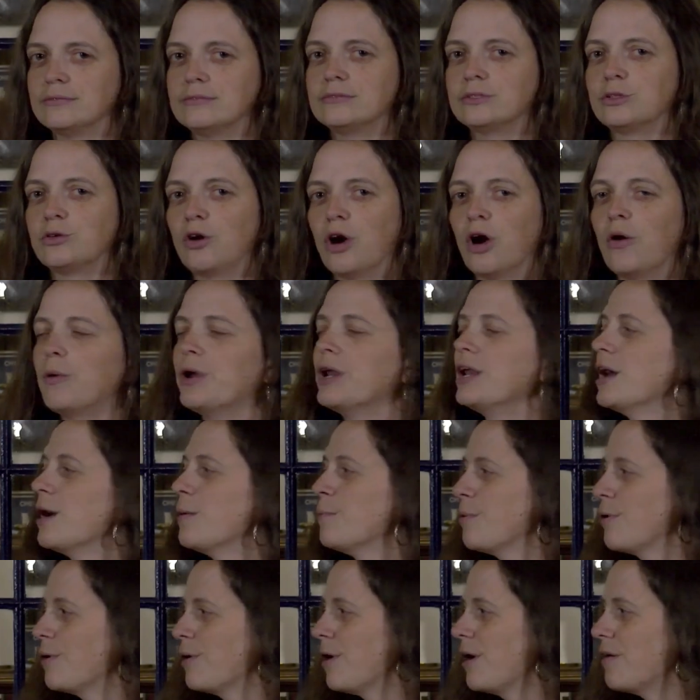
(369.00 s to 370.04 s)
grow in
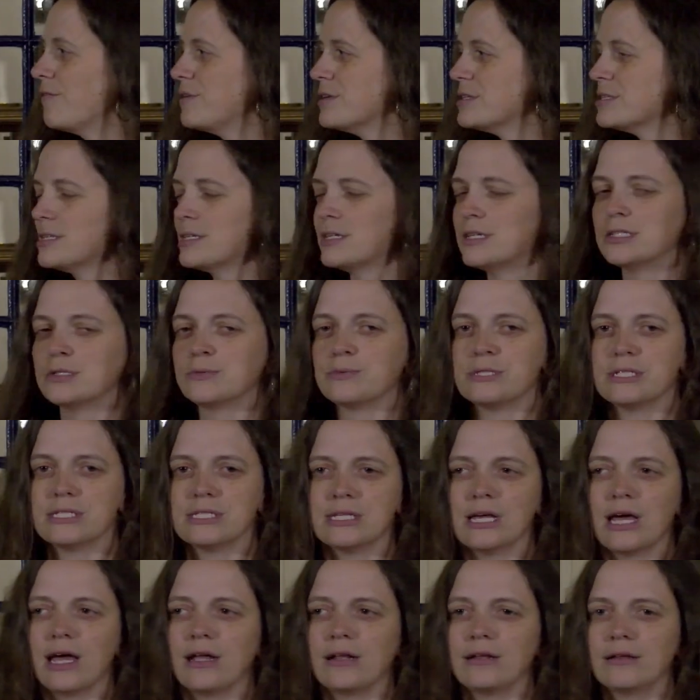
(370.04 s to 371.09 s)
number, obviously, as we
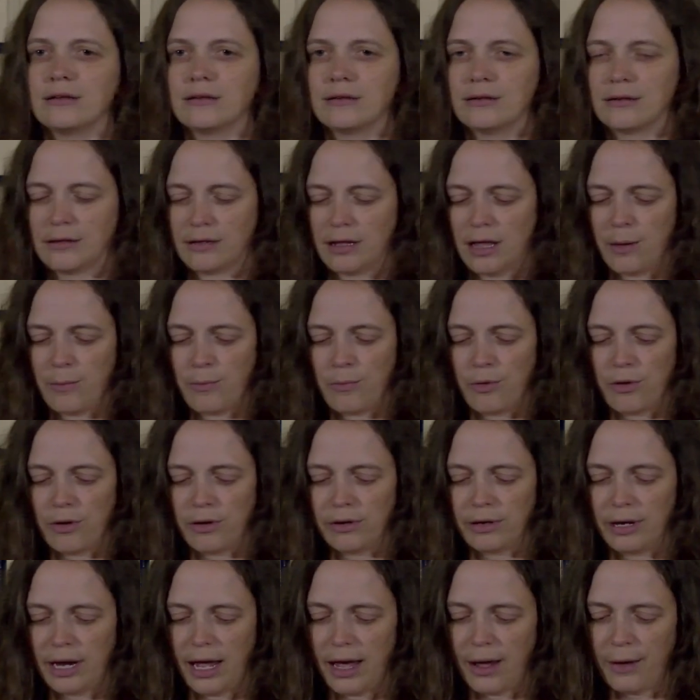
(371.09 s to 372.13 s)
said, a lot more
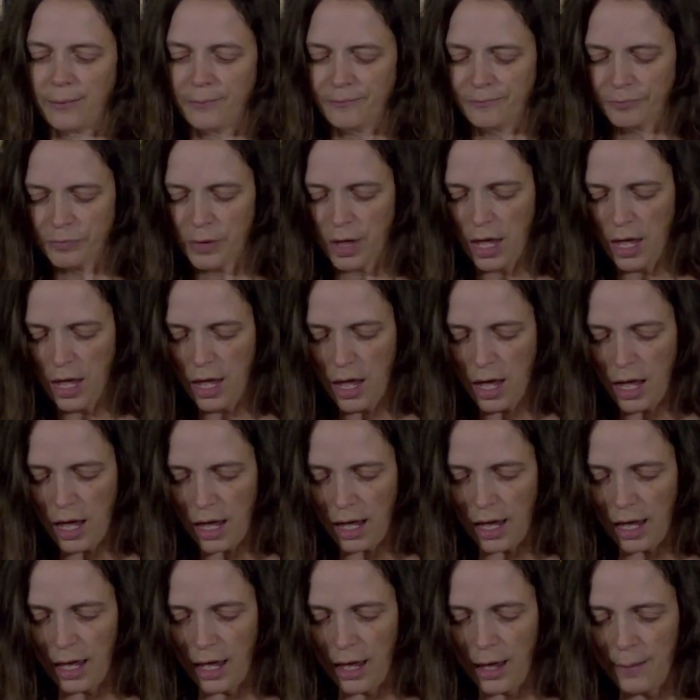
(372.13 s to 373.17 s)
now.
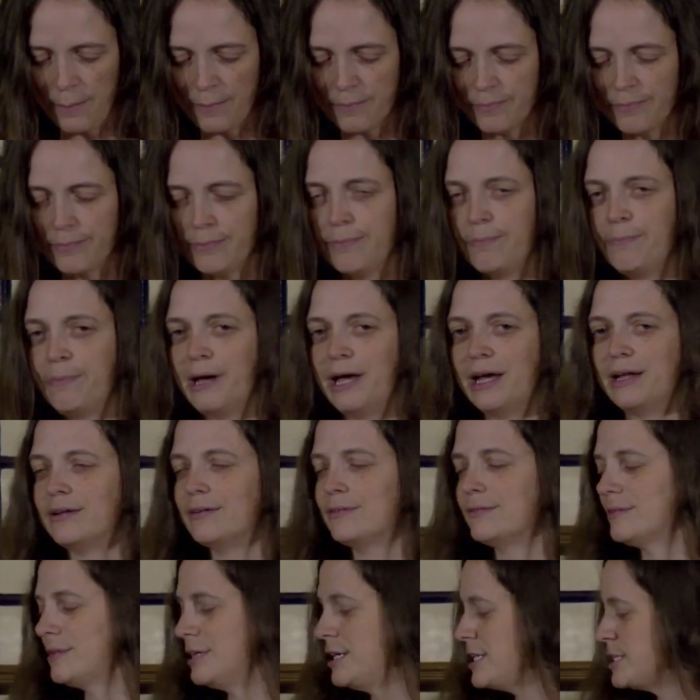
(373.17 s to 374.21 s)
But
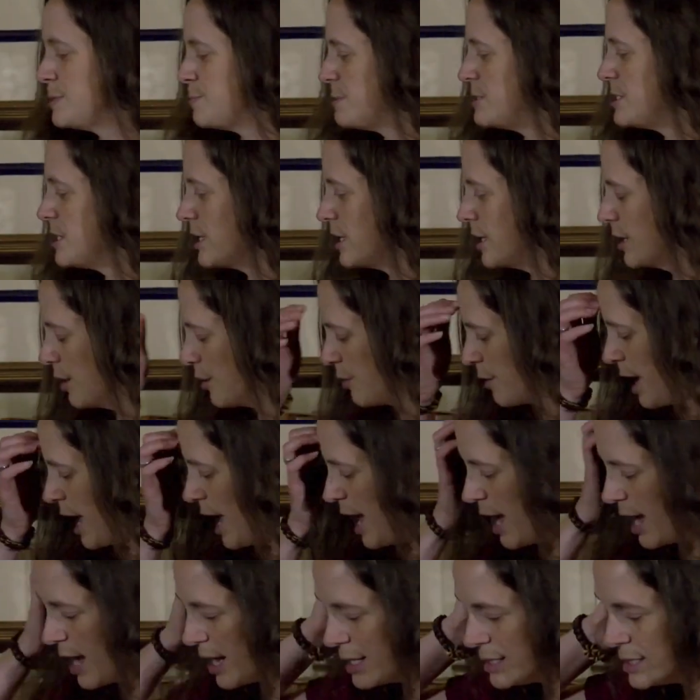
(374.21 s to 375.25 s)
these particular
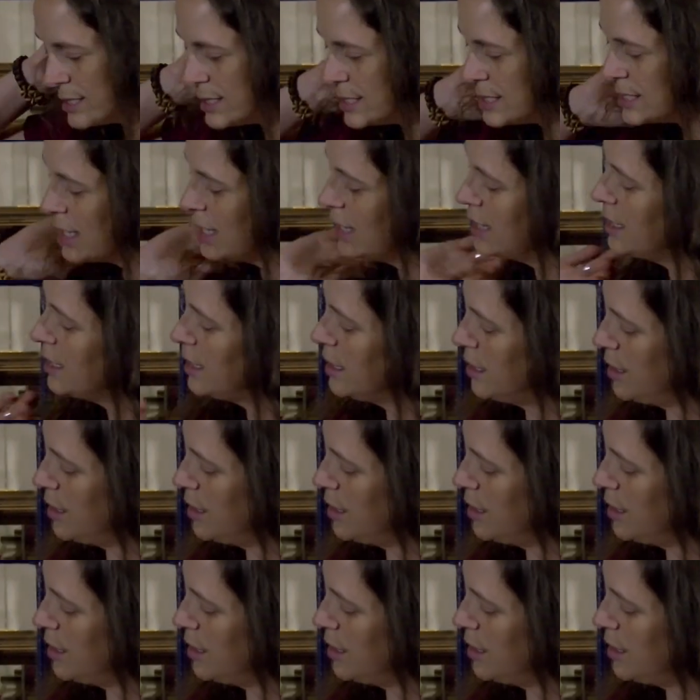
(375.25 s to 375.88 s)
cans, you